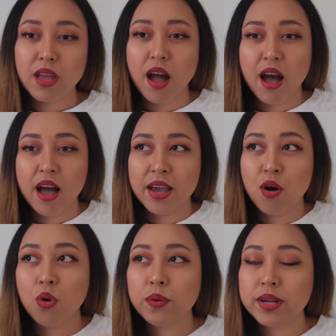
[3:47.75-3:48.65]
I
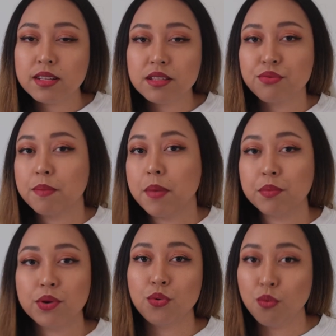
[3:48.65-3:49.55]
always
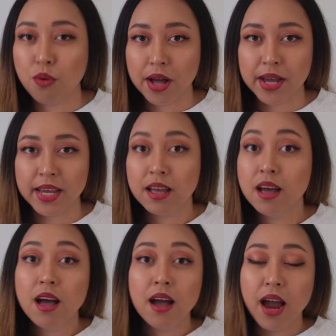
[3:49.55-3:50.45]
remember why
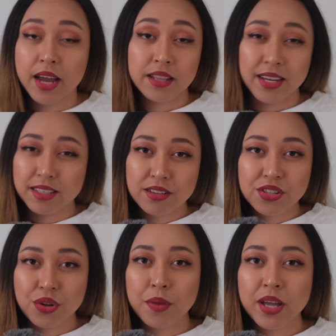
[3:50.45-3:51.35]
I liked it
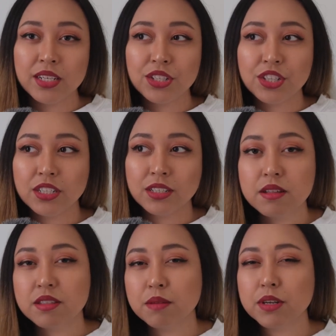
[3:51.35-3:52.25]
so much.
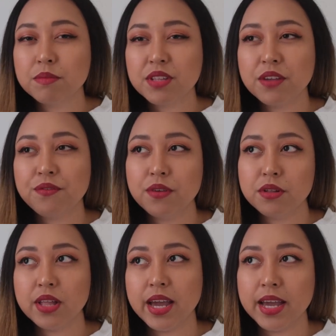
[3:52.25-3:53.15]
Sometimes I feel
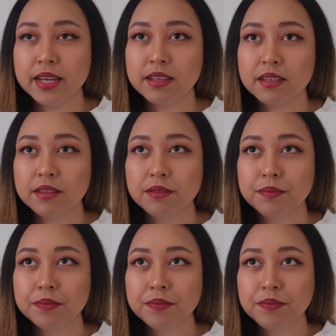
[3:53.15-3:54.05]
like
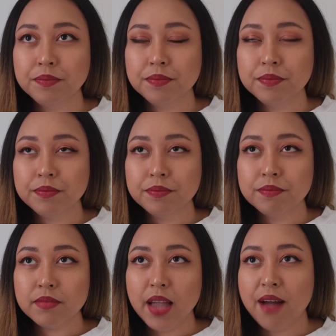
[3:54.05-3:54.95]

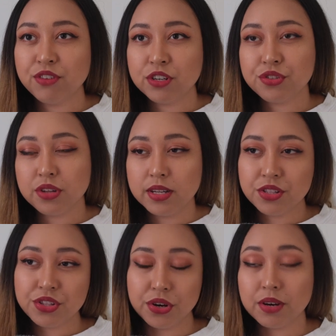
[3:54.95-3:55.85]
after a
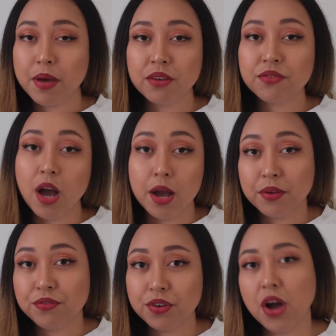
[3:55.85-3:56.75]
certain amount of time
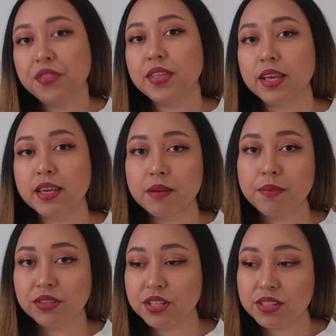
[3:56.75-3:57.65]
of not thinking
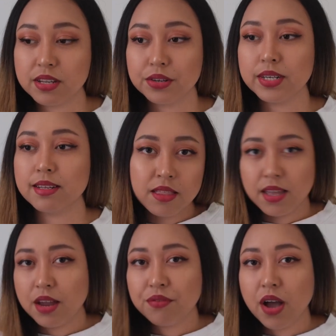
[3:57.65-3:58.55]
about the series that
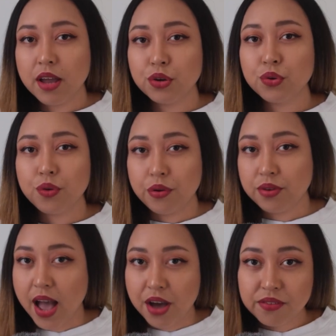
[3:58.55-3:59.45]
I've kind of grown
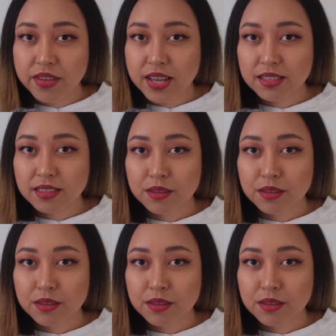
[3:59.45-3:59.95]
out of it,